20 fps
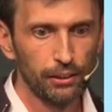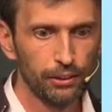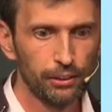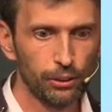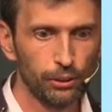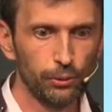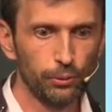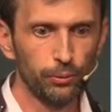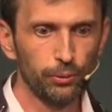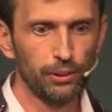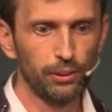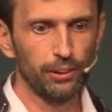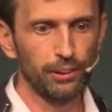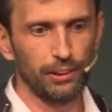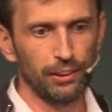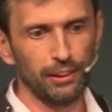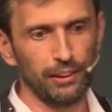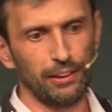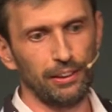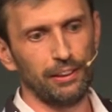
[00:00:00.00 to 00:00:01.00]
So,
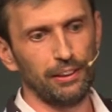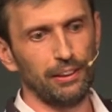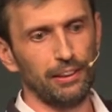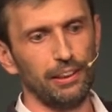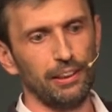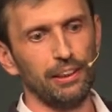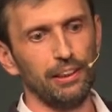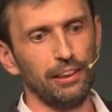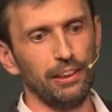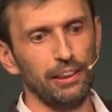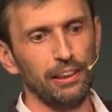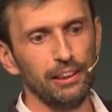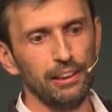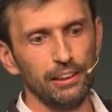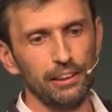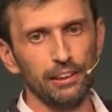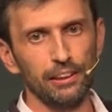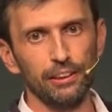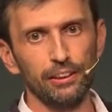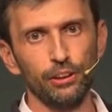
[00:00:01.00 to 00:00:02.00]
in
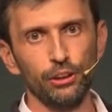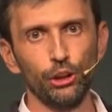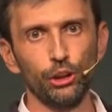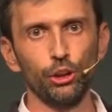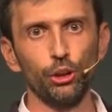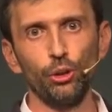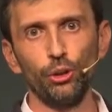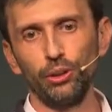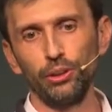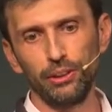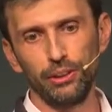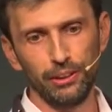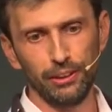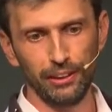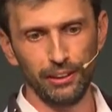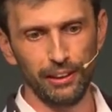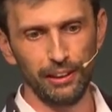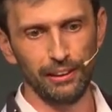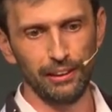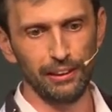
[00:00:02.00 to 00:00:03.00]
short,
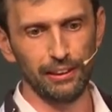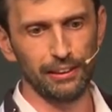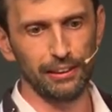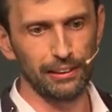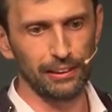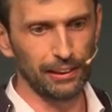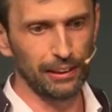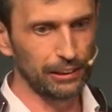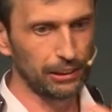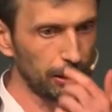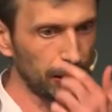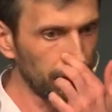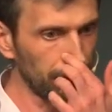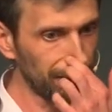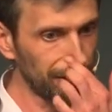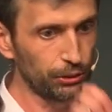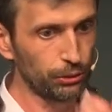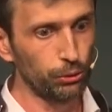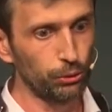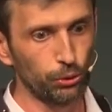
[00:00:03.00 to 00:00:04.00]
and this is a
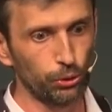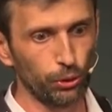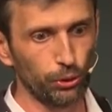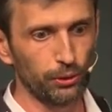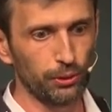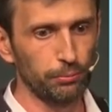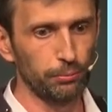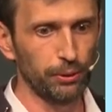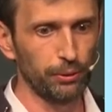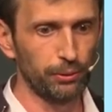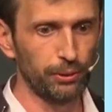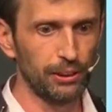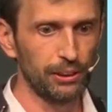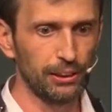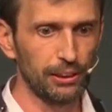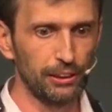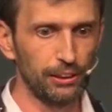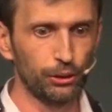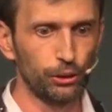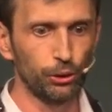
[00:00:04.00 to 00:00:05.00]
challenge to talk about
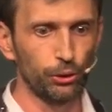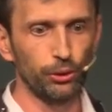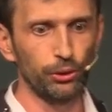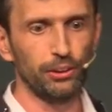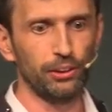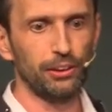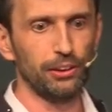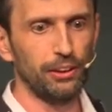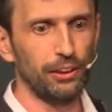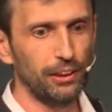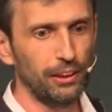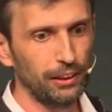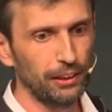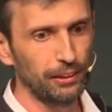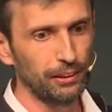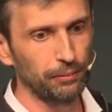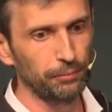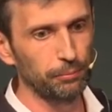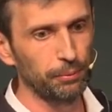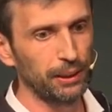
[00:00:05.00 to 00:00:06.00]
this in short,
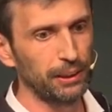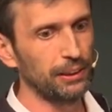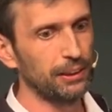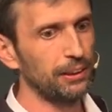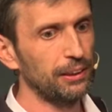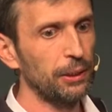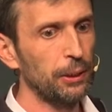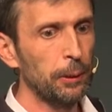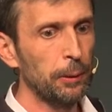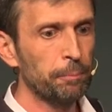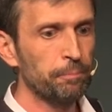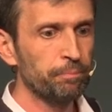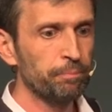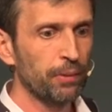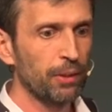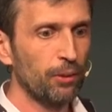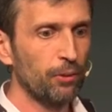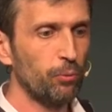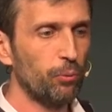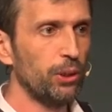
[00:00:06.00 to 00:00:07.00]
but
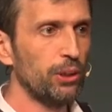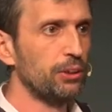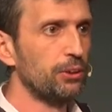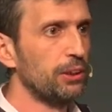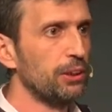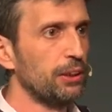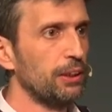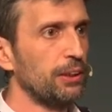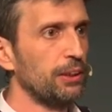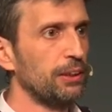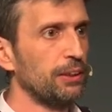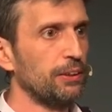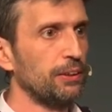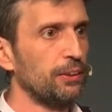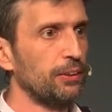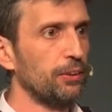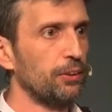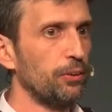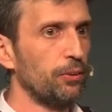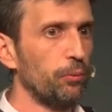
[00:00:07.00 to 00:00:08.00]
what
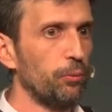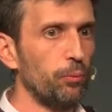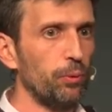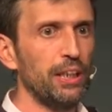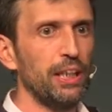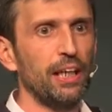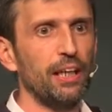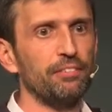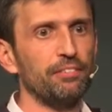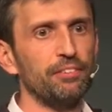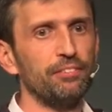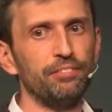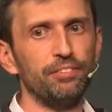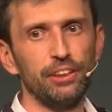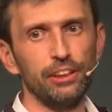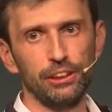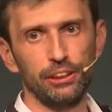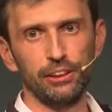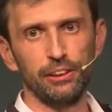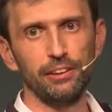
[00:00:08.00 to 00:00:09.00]
we have a
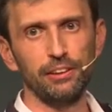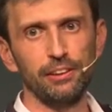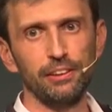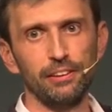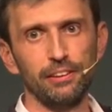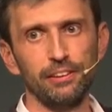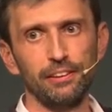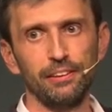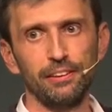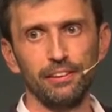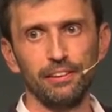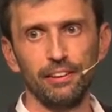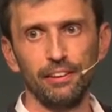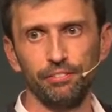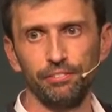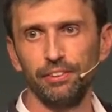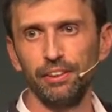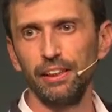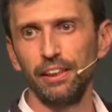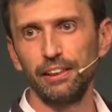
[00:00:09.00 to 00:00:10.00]
vision, the
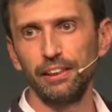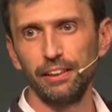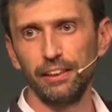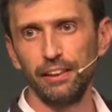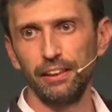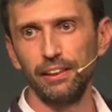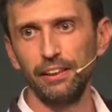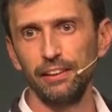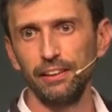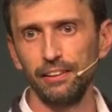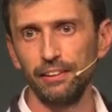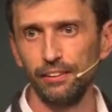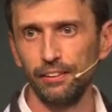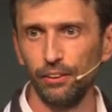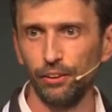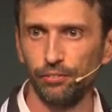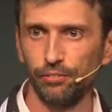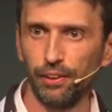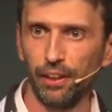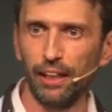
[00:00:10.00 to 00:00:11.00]
philately,
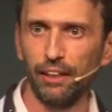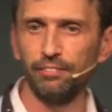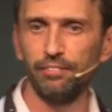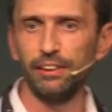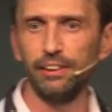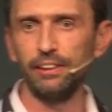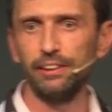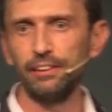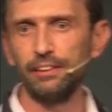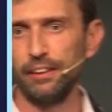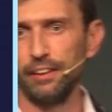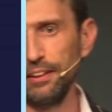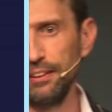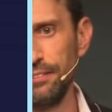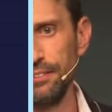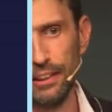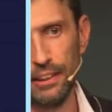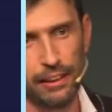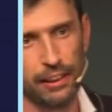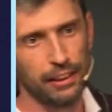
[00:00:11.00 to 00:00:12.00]
of having
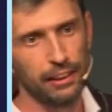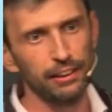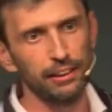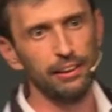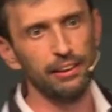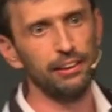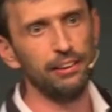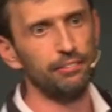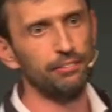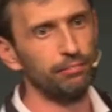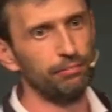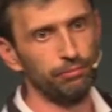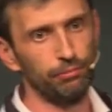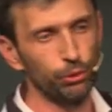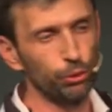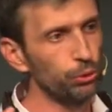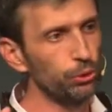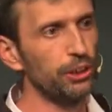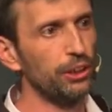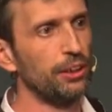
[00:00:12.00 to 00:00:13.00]

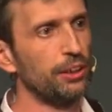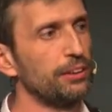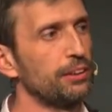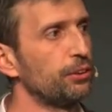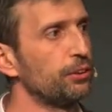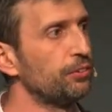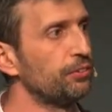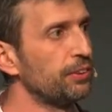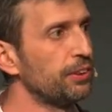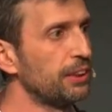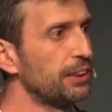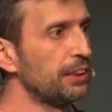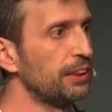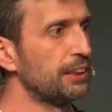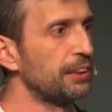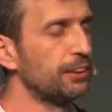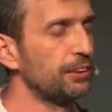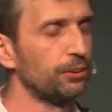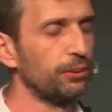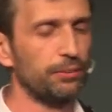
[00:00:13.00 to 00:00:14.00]
182 years of
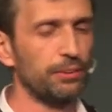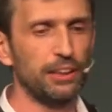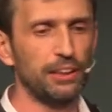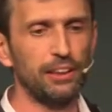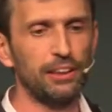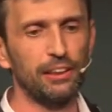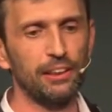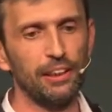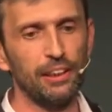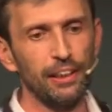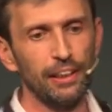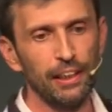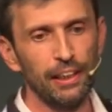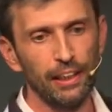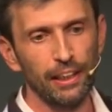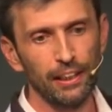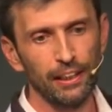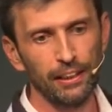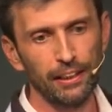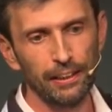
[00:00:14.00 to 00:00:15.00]
existence already,
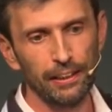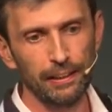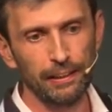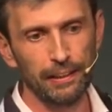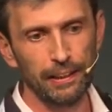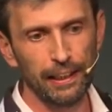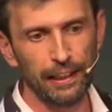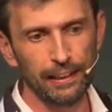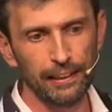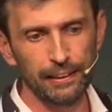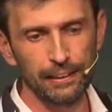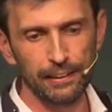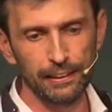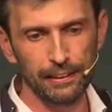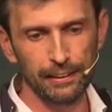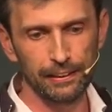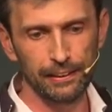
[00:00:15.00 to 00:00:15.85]
and